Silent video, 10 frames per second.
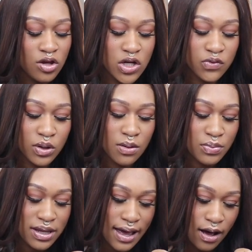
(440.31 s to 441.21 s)
You never want to
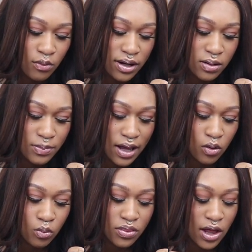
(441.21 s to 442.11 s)
be out and
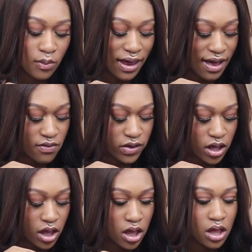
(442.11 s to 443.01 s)
about without
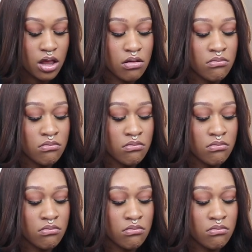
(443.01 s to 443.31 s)
having